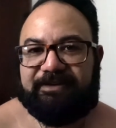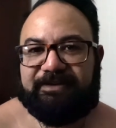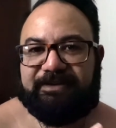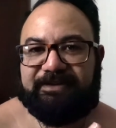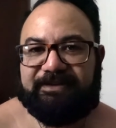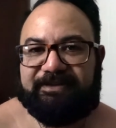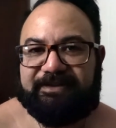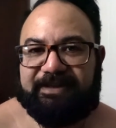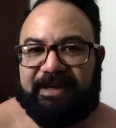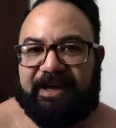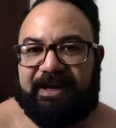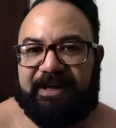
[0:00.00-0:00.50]
to
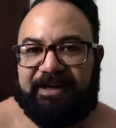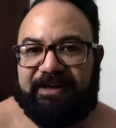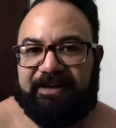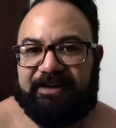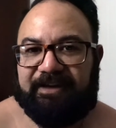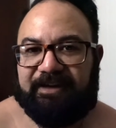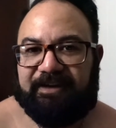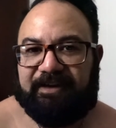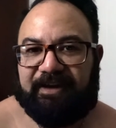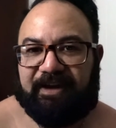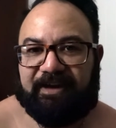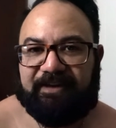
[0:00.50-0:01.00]
say,
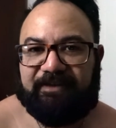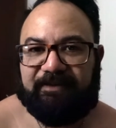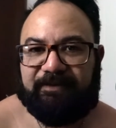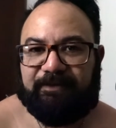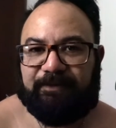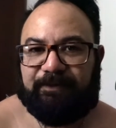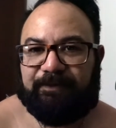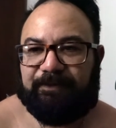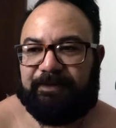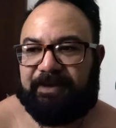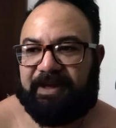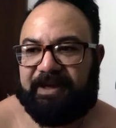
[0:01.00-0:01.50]
uh,
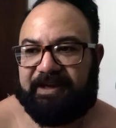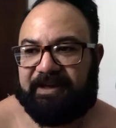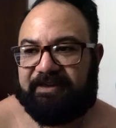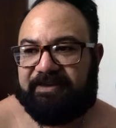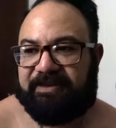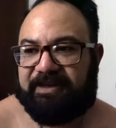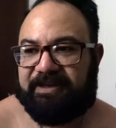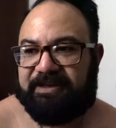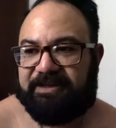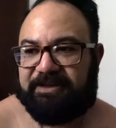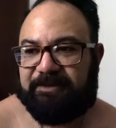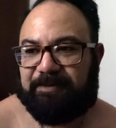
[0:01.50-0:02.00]
like a
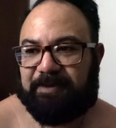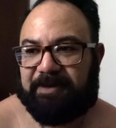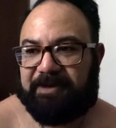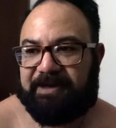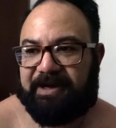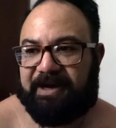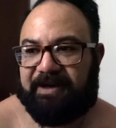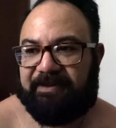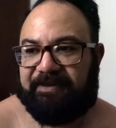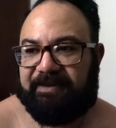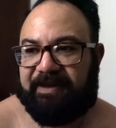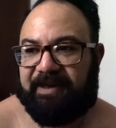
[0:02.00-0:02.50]
thing to put
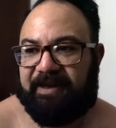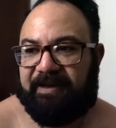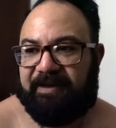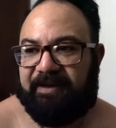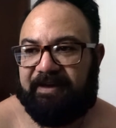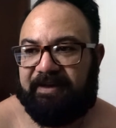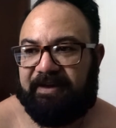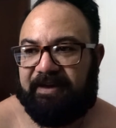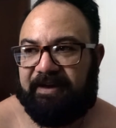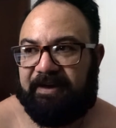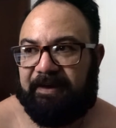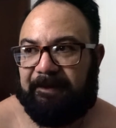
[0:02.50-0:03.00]
out there,
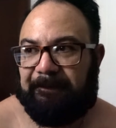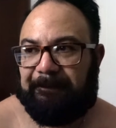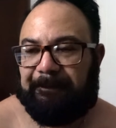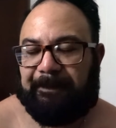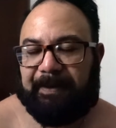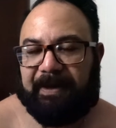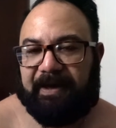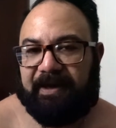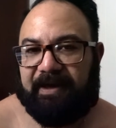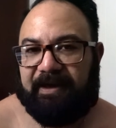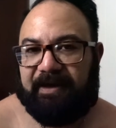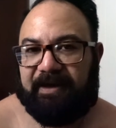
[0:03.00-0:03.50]

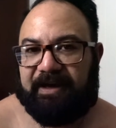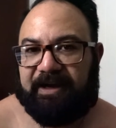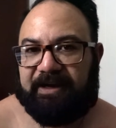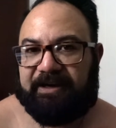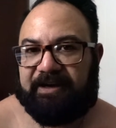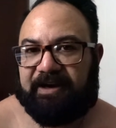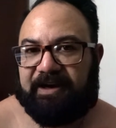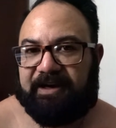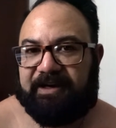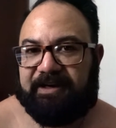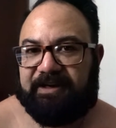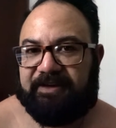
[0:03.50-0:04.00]
but it
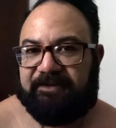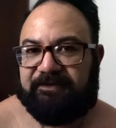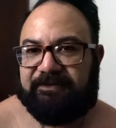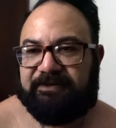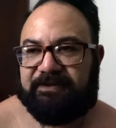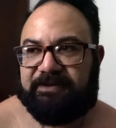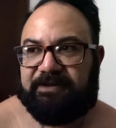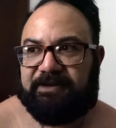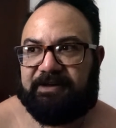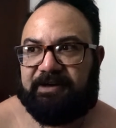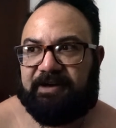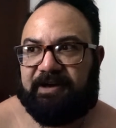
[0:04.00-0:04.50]
kind of gives
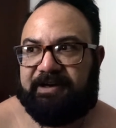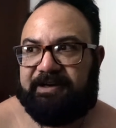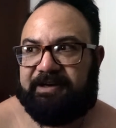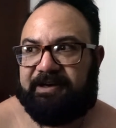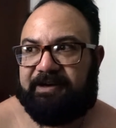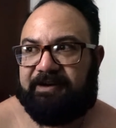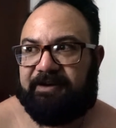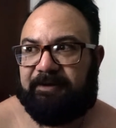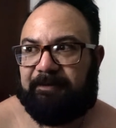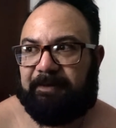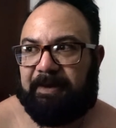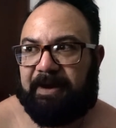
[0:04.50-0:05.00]
you an
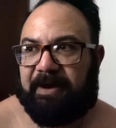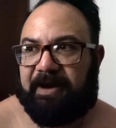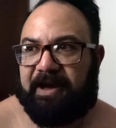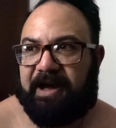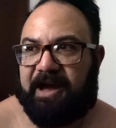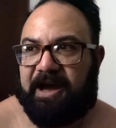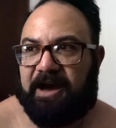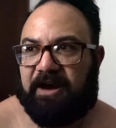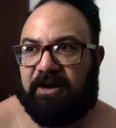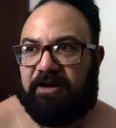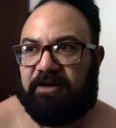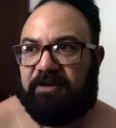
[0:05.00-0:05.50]
idea about
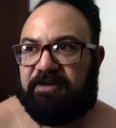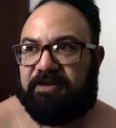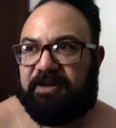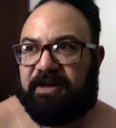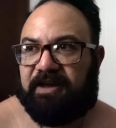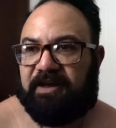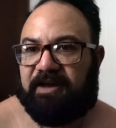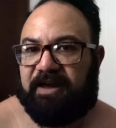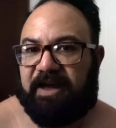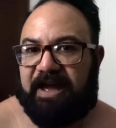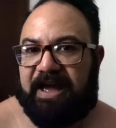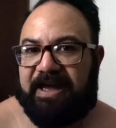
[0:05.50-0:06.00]
how
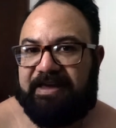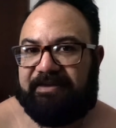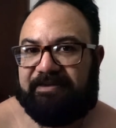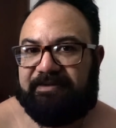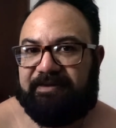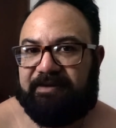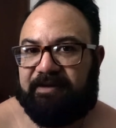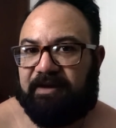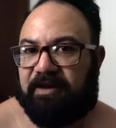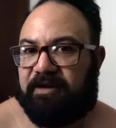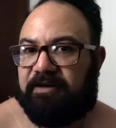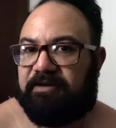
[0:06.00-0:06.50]
the
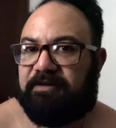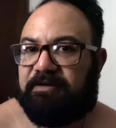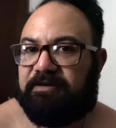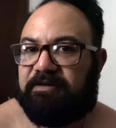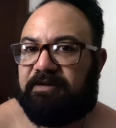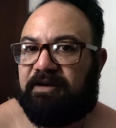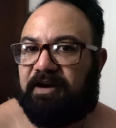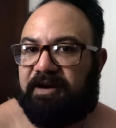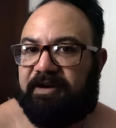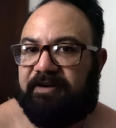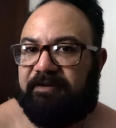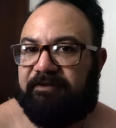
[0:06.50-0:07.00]
anti-gun
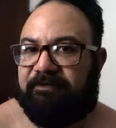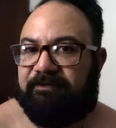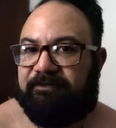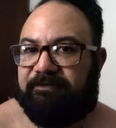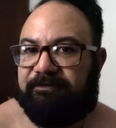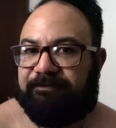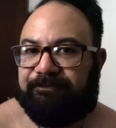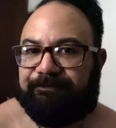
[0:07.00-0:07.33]
kind of